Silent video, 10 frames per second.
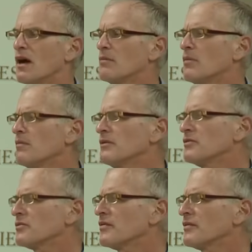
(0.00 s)
A
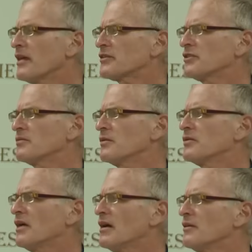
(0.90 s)
moment's reflection will
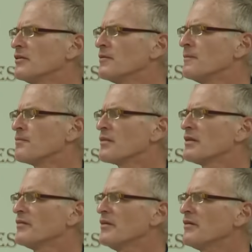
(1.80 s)
tell you
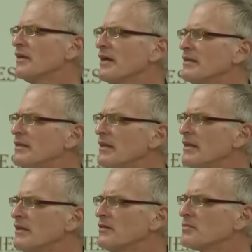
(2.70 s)
the very
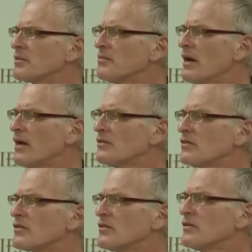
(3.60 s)
idea is
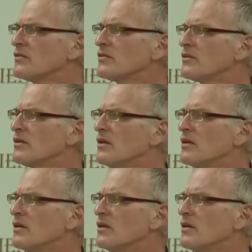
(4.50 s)
preposterous.